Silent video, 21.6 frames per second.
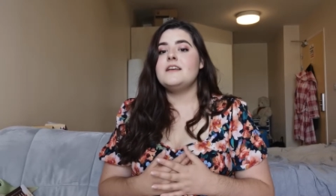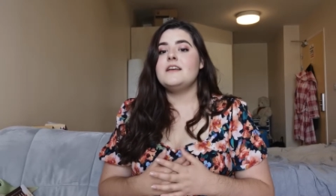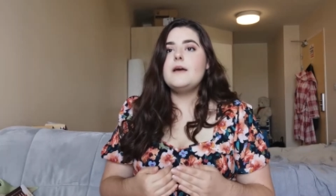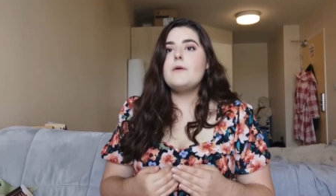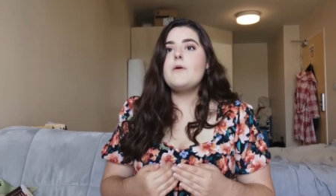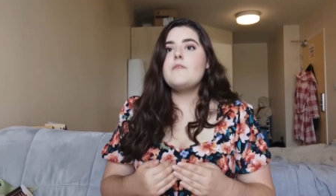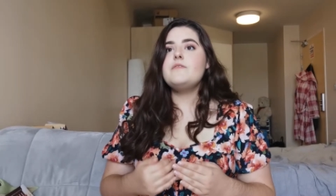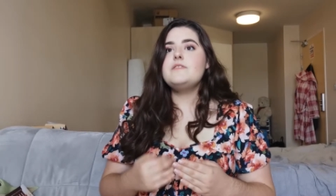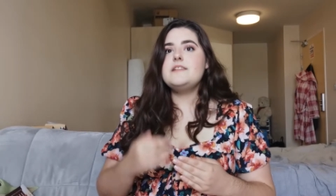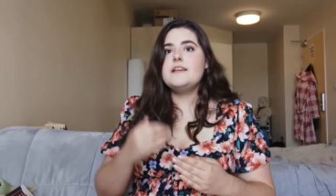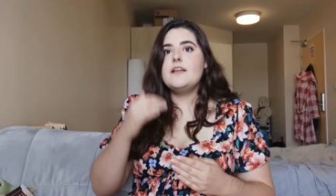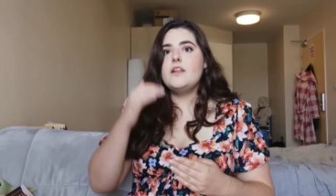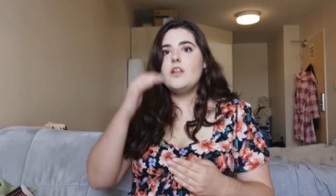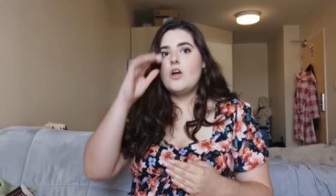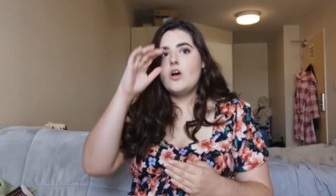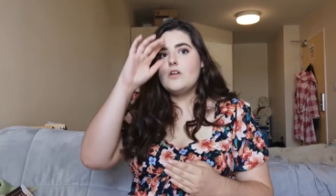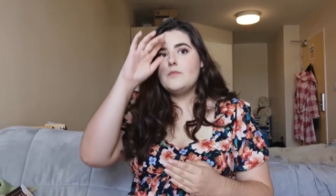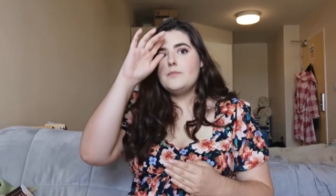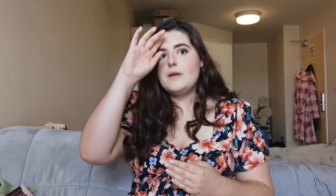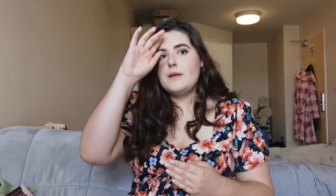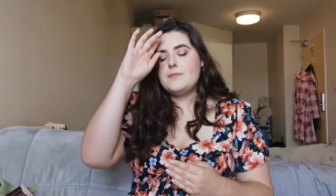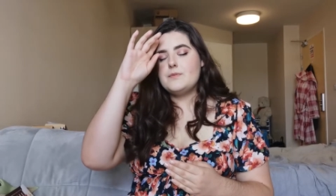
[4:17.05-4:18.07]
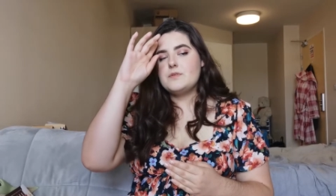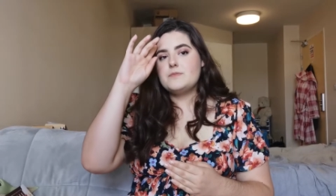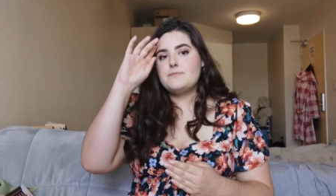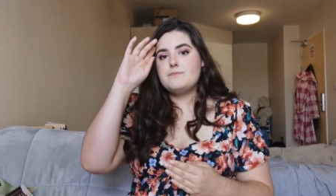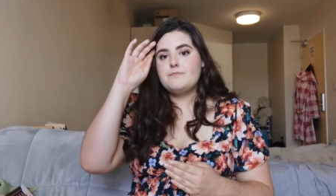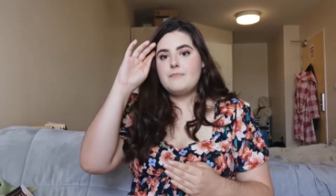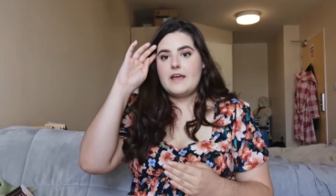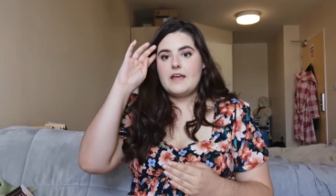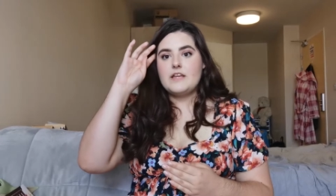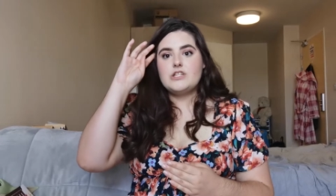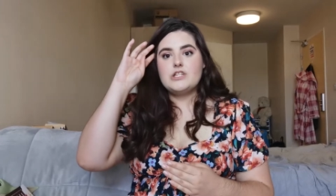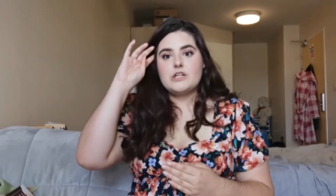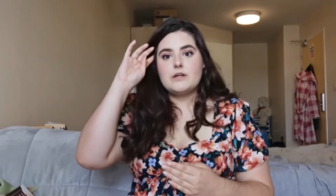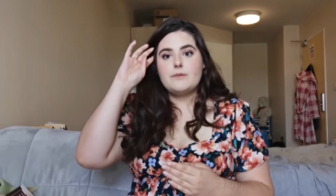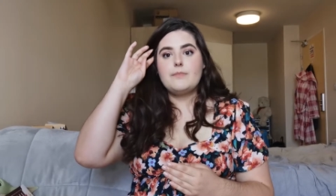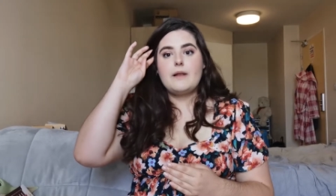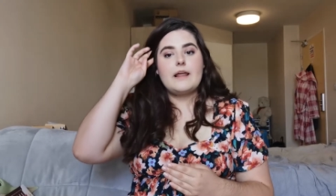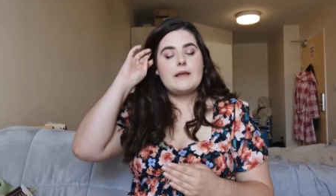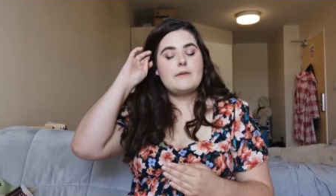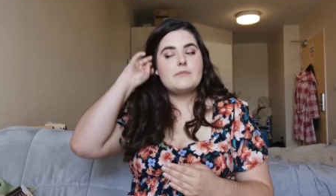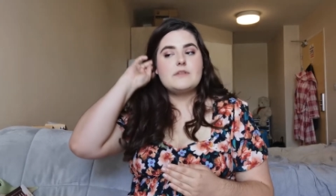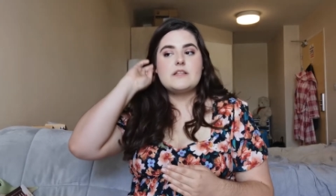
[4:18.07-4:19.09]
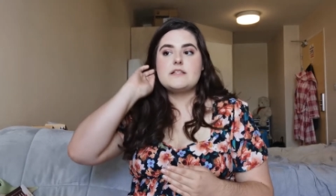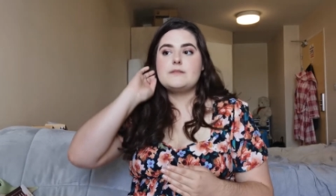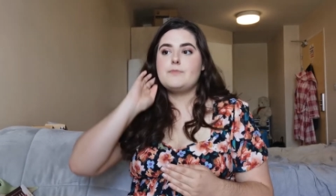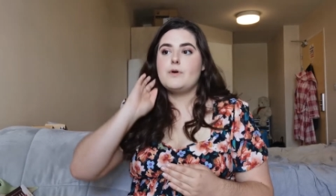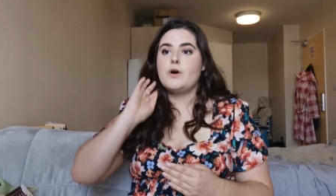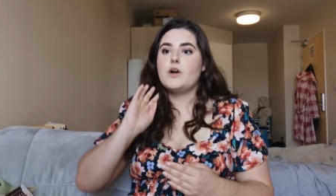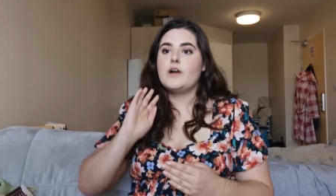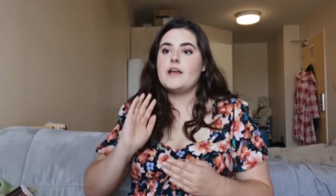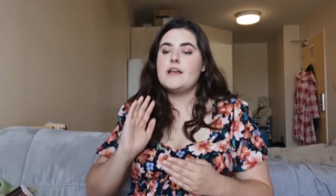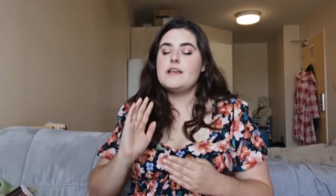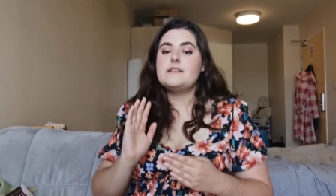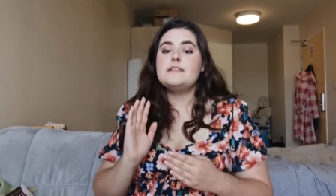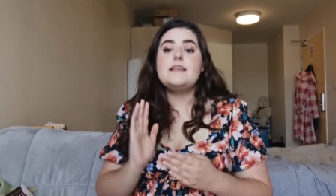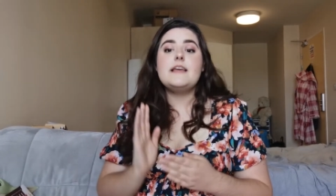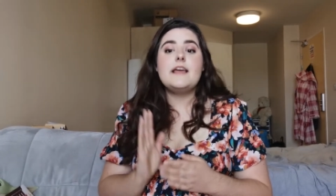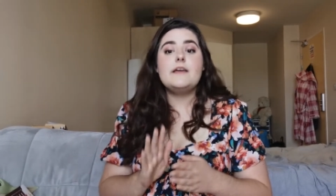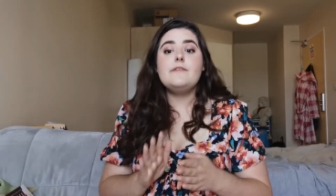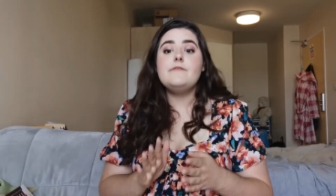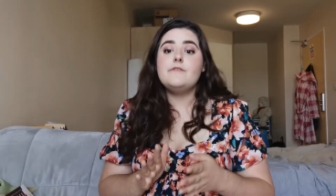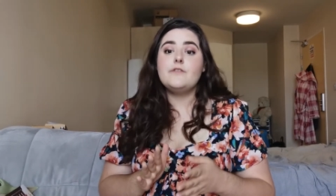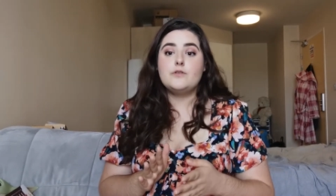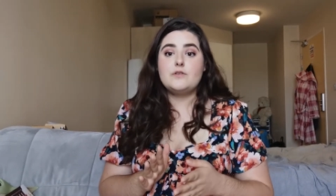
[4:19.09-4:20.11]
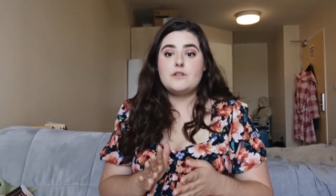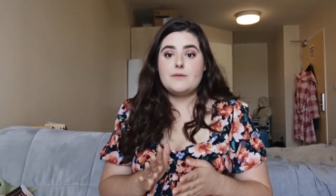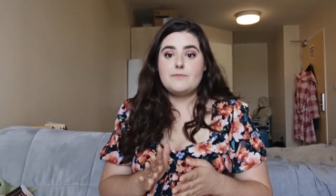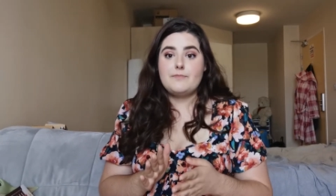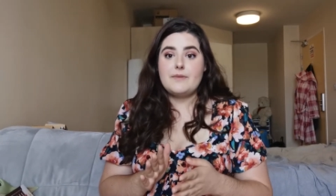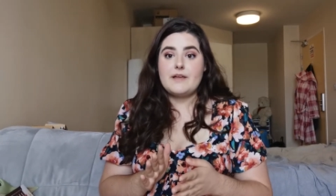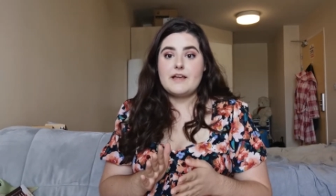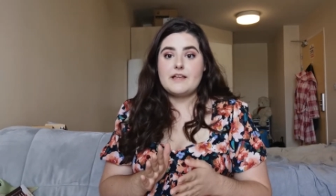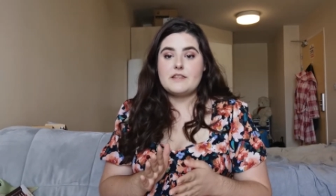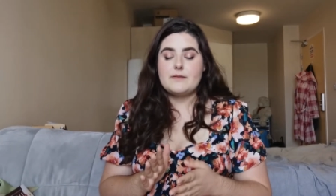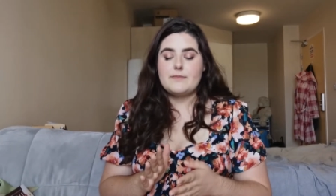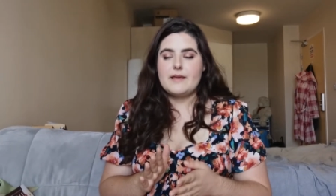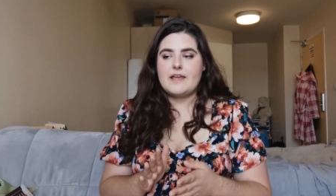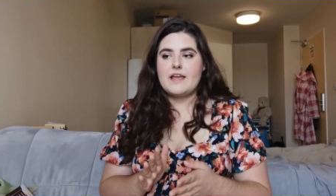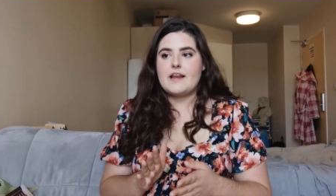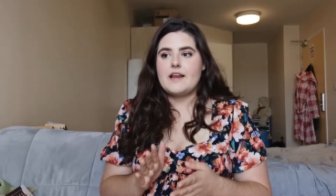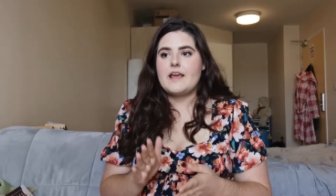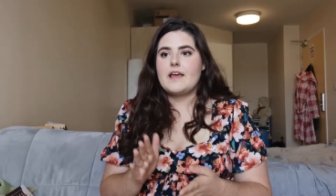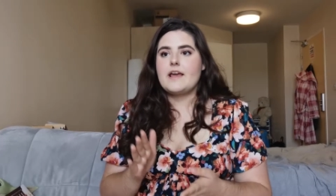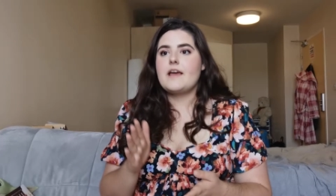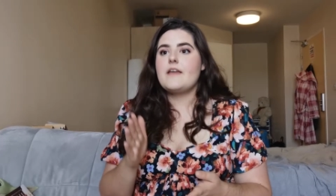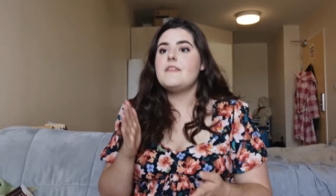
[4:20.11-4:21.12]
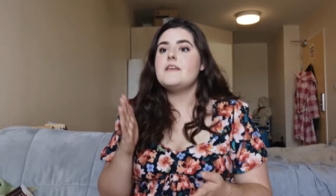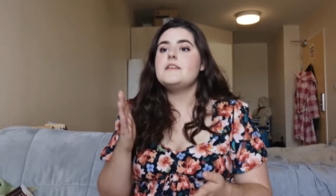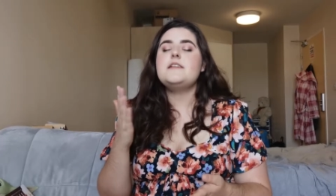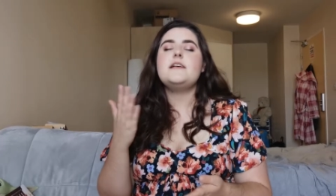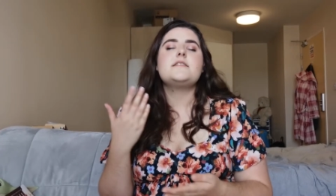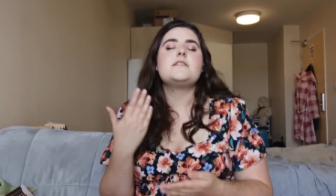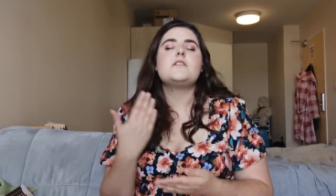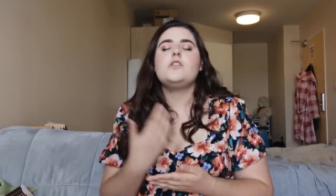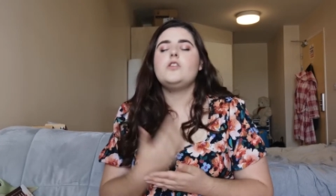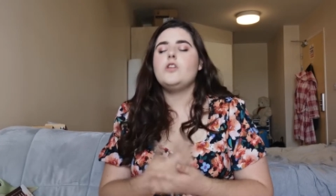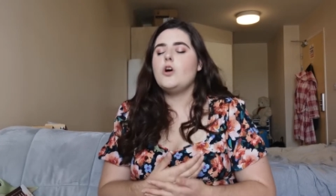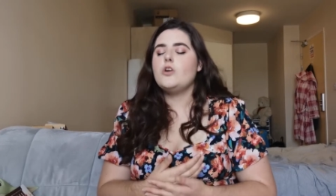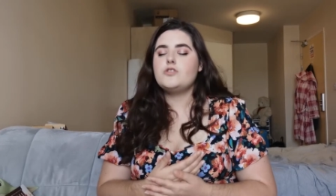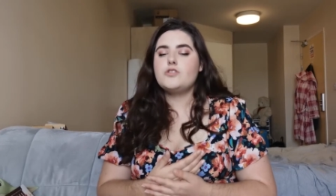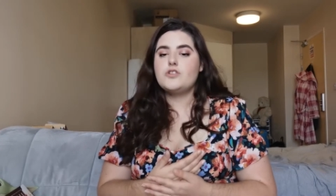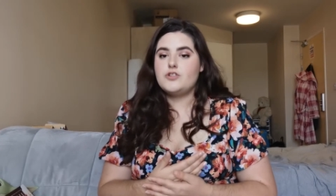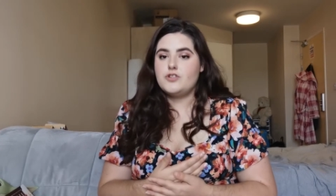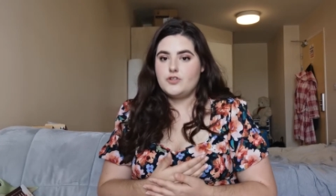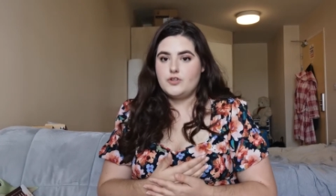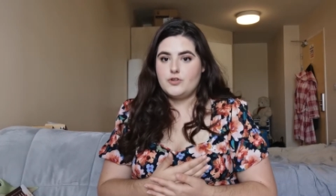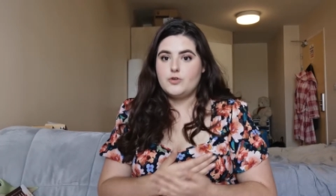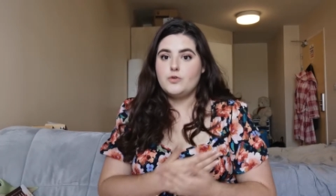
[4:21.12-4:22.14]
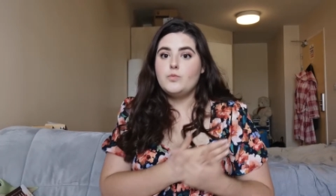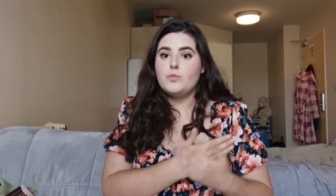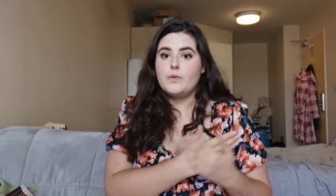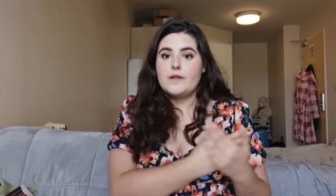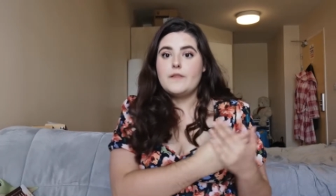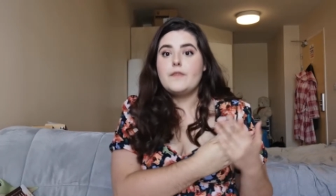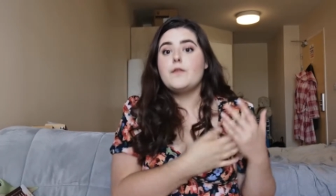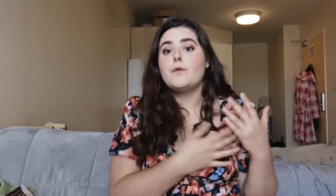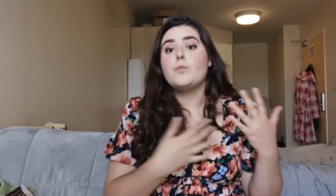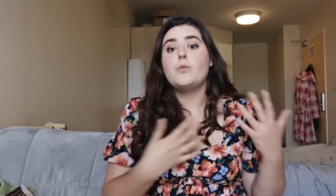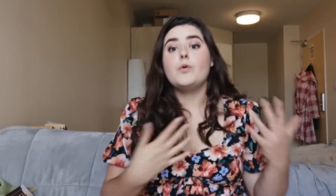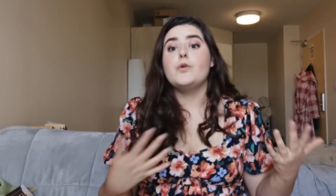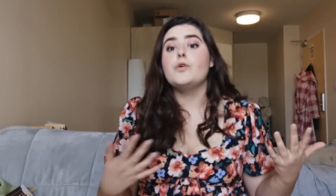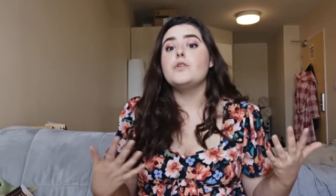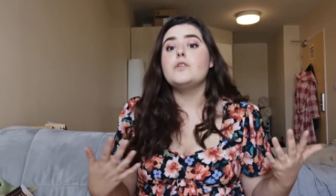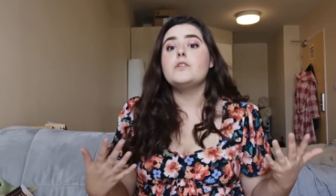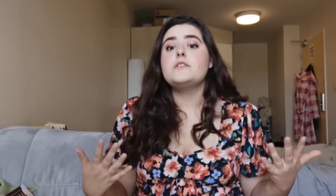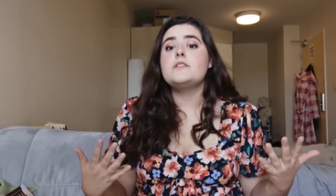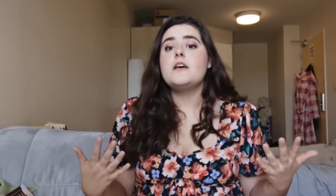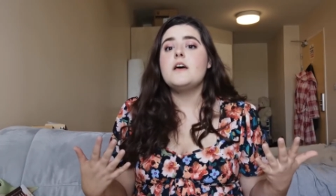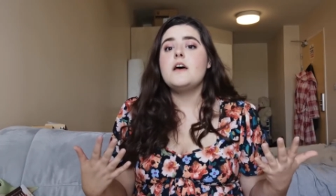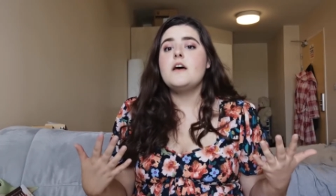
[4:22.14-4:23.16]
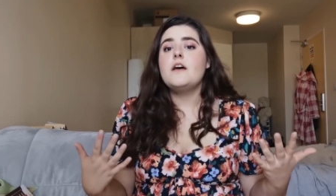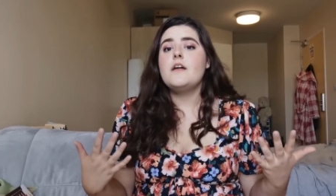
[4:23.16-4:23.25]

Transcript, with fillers: Now obviously a lot of people's major complaint with this book is the info dumping at the beginning, and this has a lot to do with the world